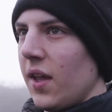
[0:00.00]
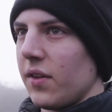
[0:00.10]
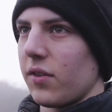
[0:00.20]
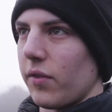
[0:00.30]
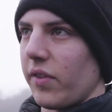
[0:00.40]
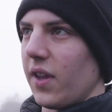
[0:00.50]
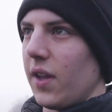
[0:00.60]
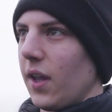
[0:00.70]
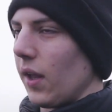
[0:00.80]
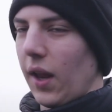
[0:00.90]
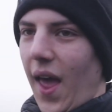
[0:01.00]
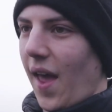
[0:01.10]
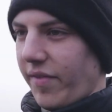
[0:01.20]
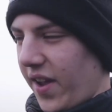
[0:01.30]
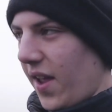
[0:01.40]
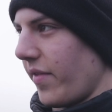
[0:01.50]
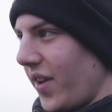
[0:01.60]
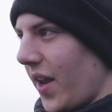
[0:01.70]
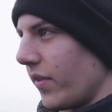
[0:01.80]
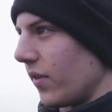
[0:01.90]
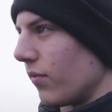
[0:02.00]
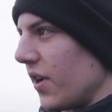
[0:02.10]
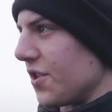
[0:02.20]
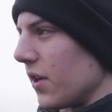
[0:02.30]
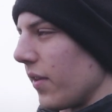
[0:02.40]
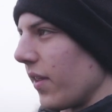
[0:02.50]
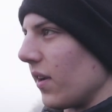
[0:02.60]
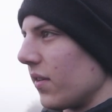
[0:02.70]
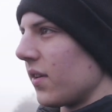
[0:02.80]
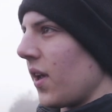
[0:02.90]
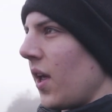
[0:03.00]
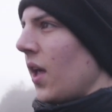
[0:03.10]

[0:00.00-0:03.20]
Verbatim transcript: sort of the f8, f11 region of things,